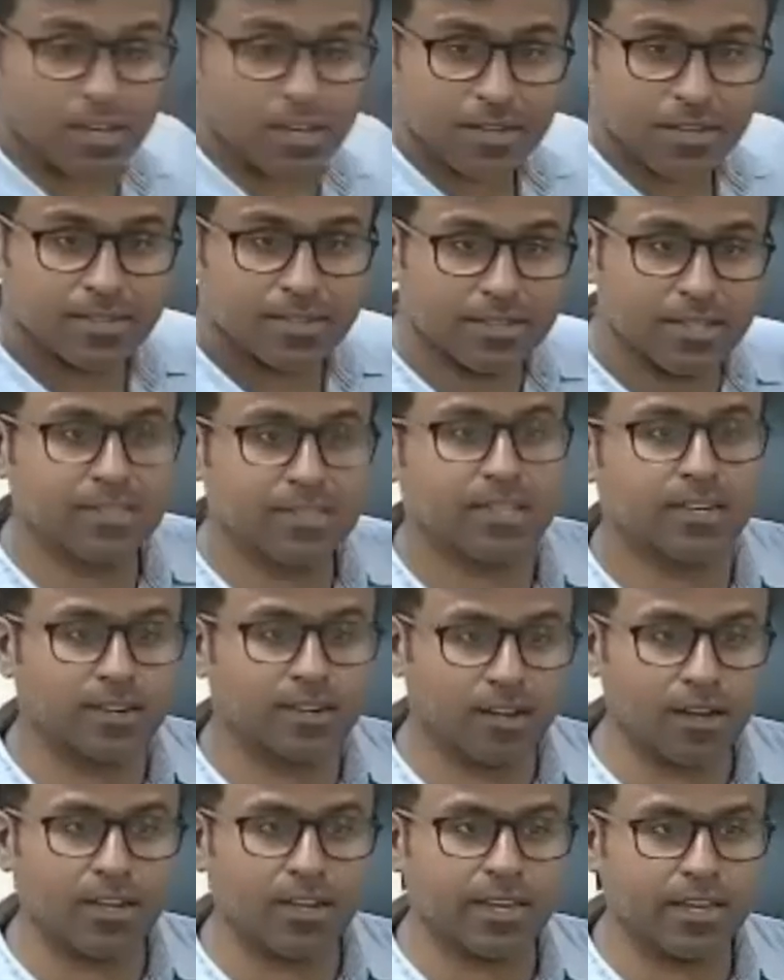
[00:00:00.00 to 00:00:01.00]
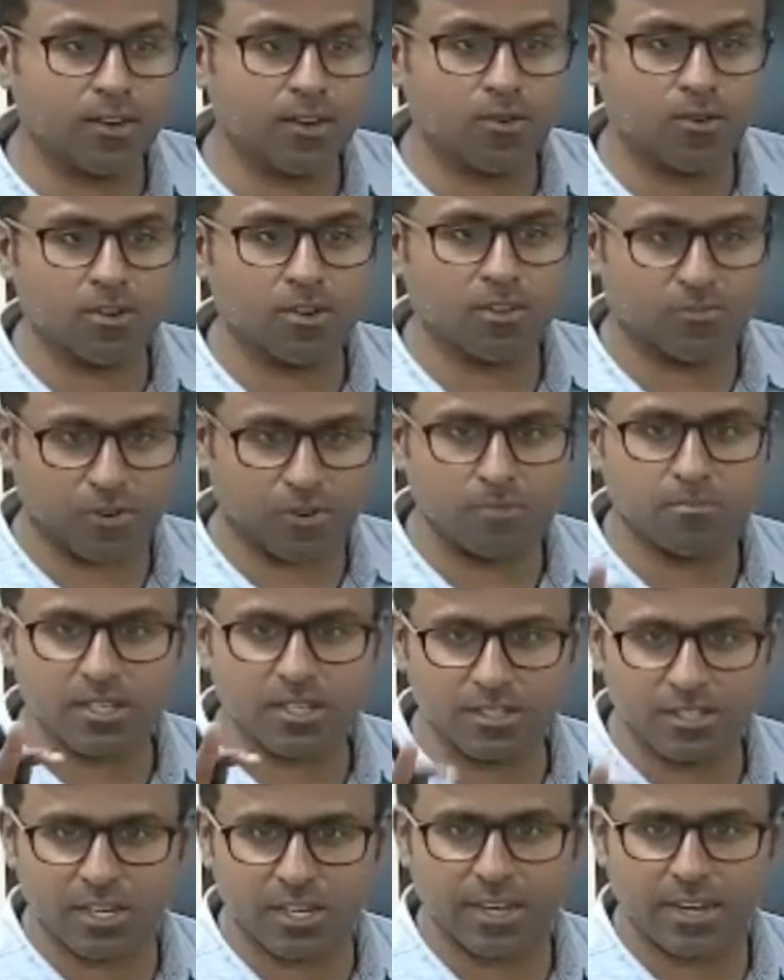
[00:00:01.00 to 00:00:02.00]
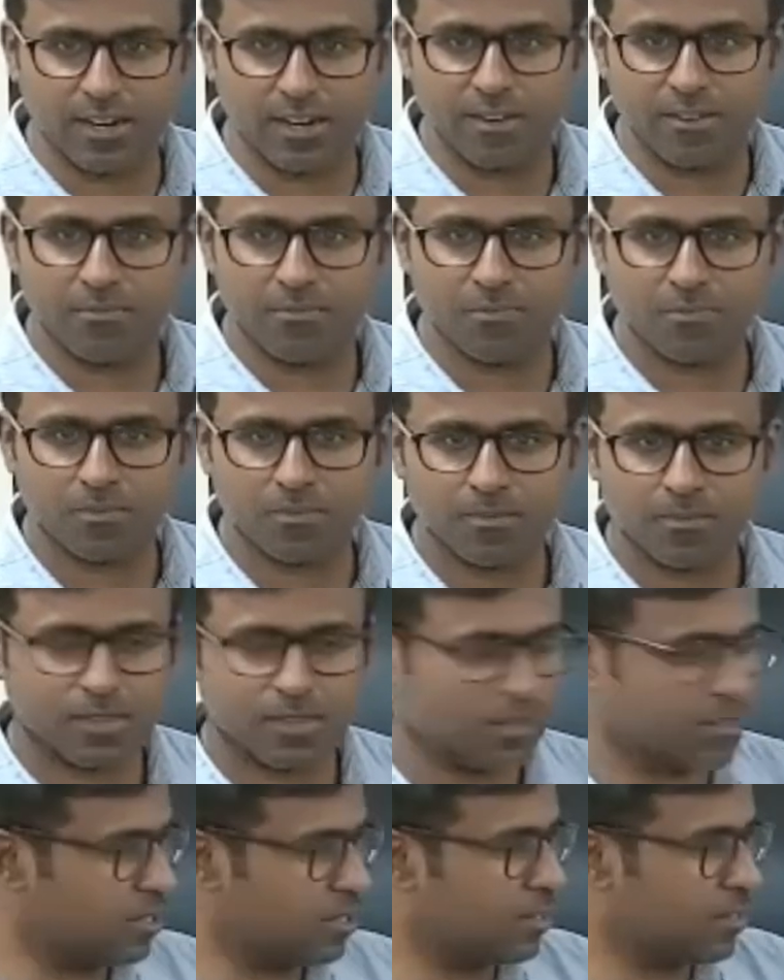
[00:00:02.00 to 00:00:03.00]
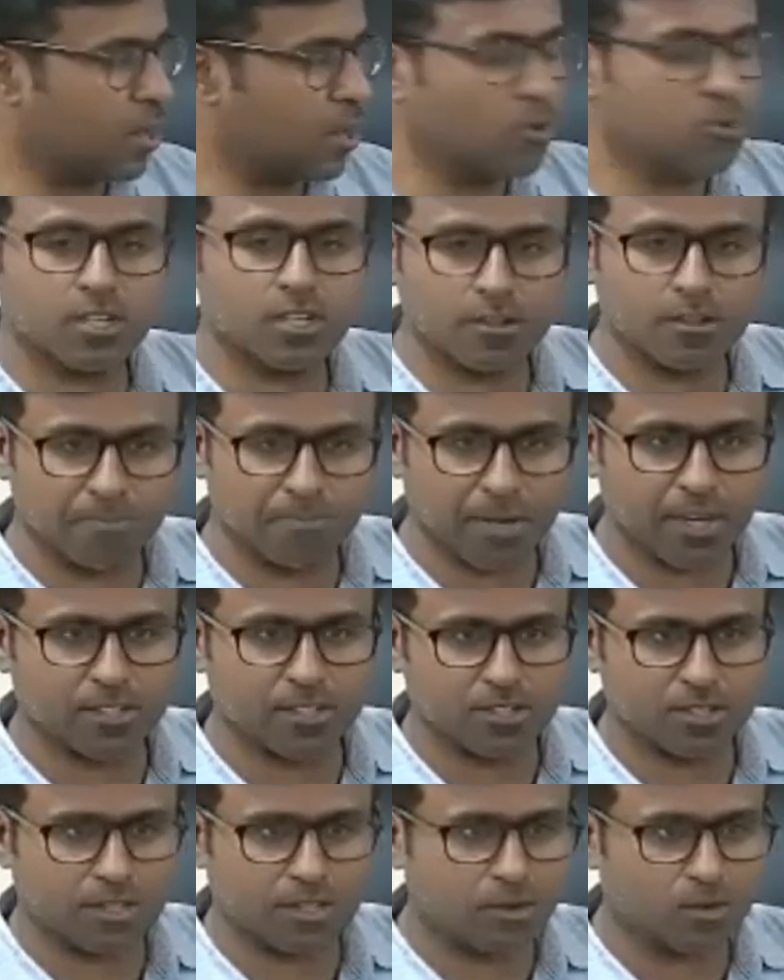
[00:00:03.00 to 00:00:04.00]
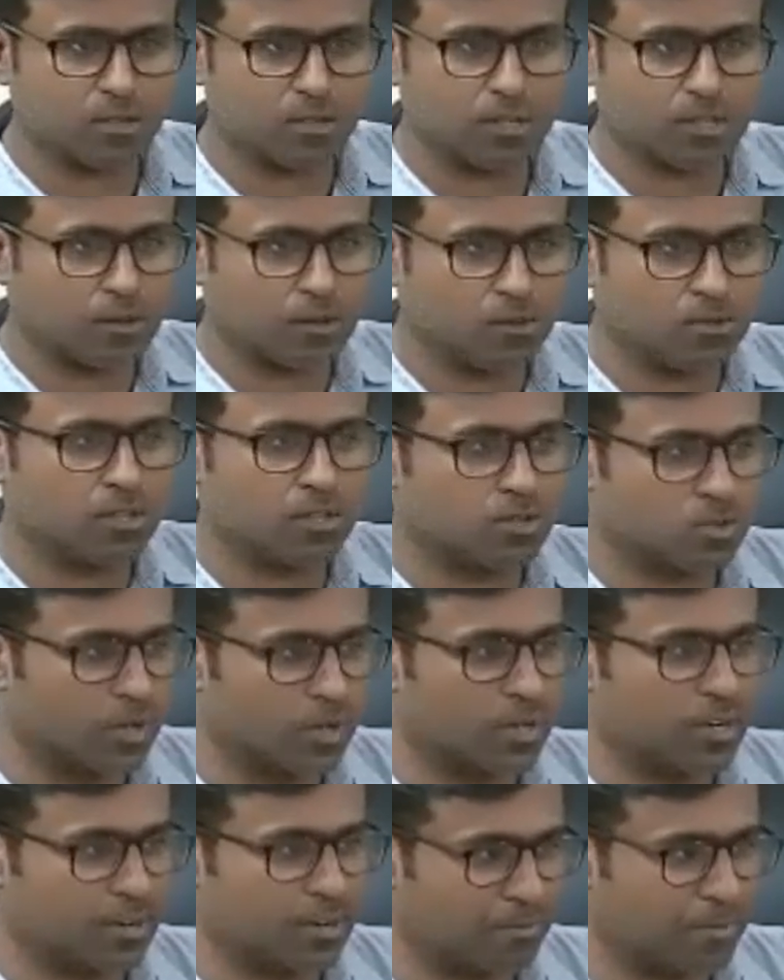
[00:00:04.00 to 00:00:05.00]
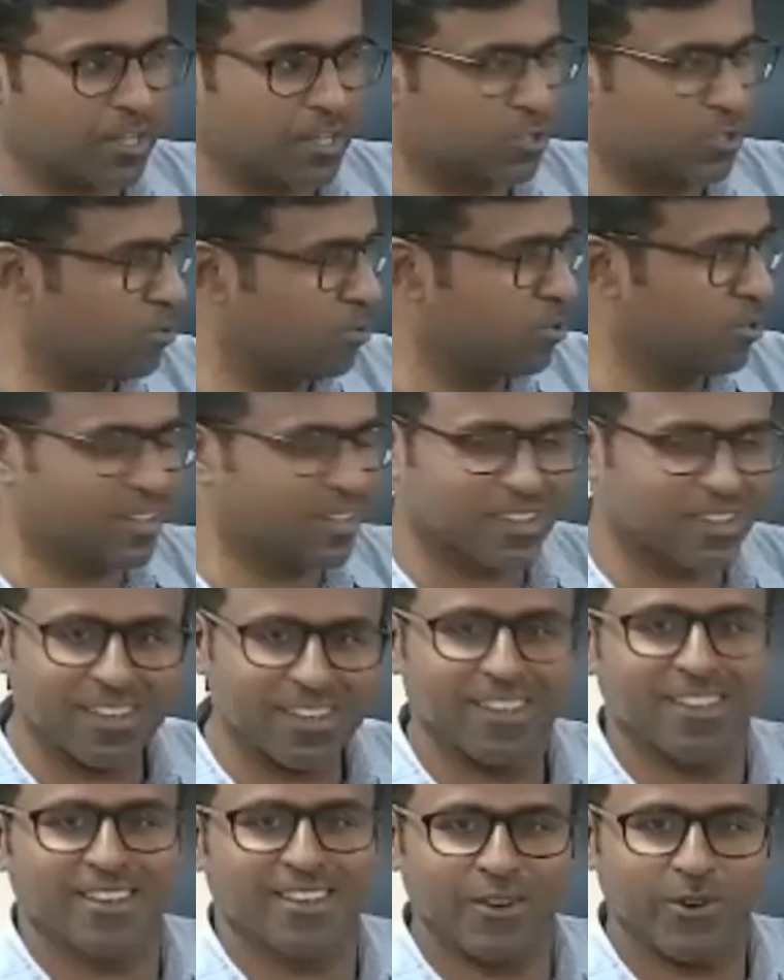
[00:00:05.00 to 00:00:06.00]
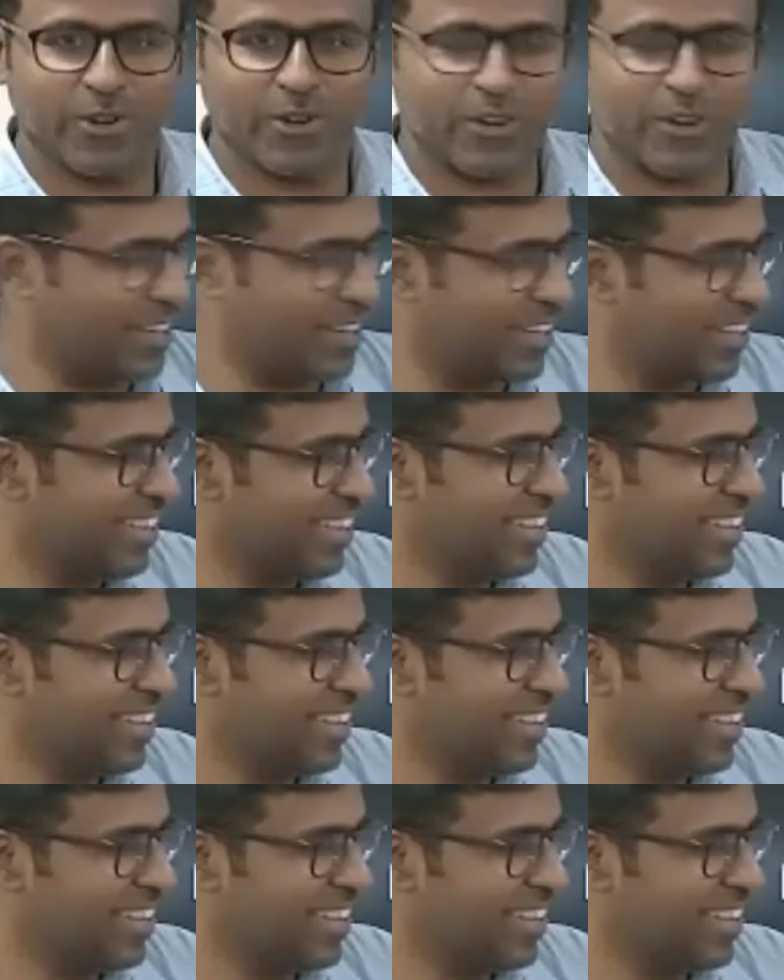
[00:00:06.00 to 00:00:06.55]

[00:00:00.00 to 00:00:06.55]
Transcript: This and all he wrote from the jail. It's a 1,200 page book. Okay.